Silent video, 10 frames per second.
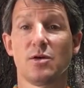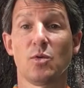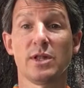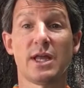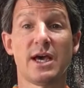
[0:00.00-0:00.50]

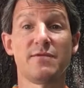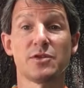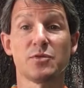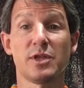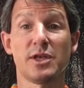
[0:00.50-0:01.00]
what life
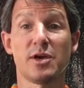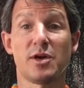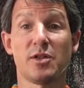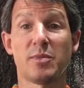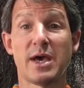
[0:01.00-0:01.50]
is really
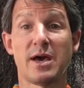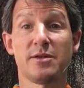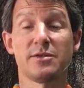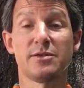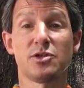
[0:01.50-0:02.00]
all
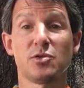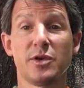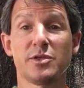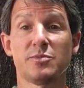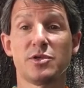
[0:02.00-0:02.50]
about, the
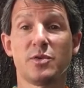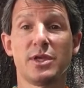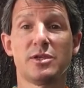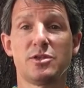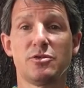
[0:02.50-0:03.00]
choice
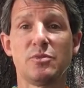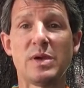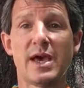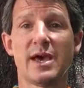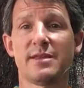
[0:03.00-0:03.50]
between two
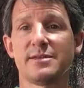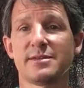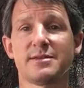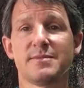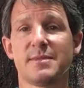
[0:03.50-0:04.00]
paths.